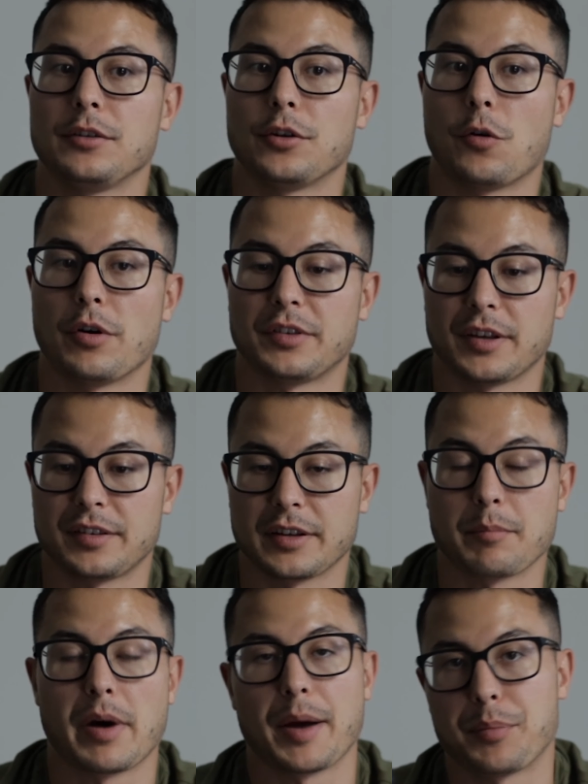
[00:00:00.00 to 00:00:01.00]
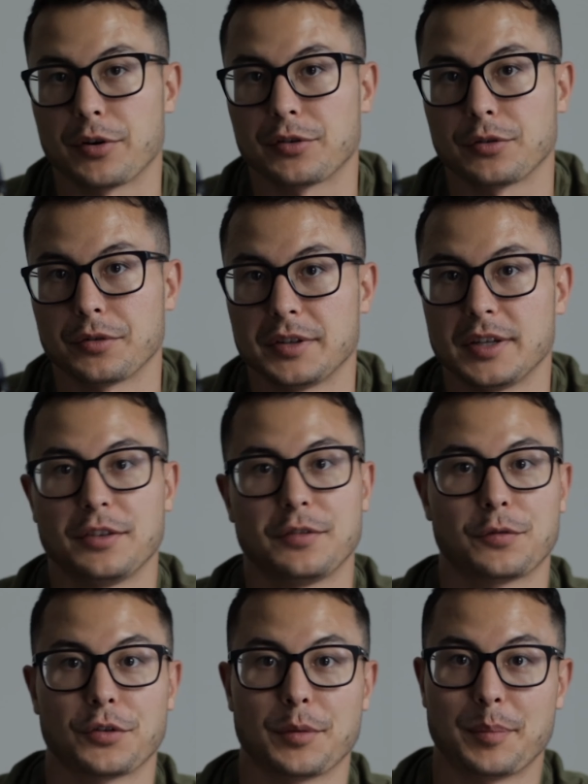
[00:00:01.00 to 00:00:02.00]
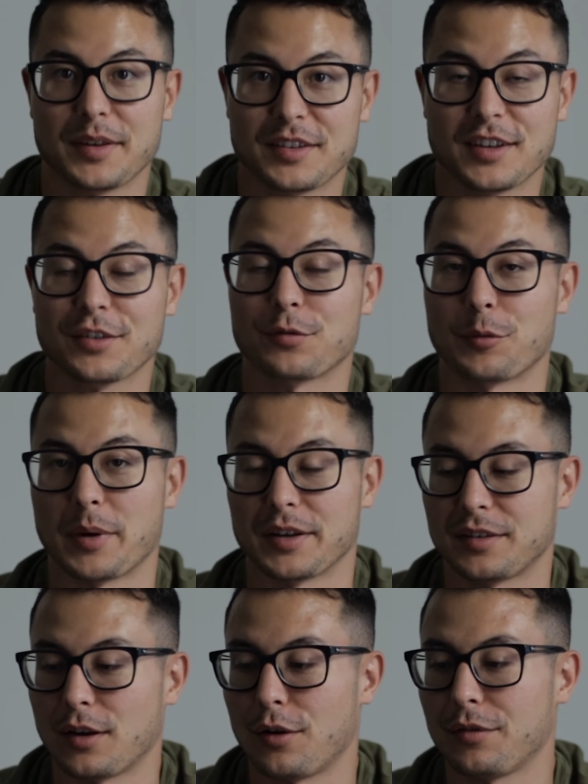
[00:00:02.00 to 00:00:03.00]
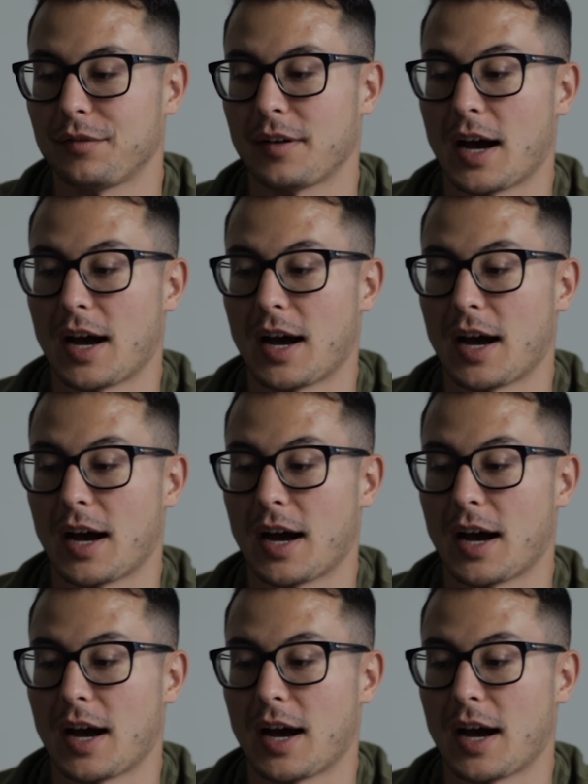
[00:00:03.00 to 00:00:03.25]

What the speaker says: you know, assessing my personal needs for the business, for myself,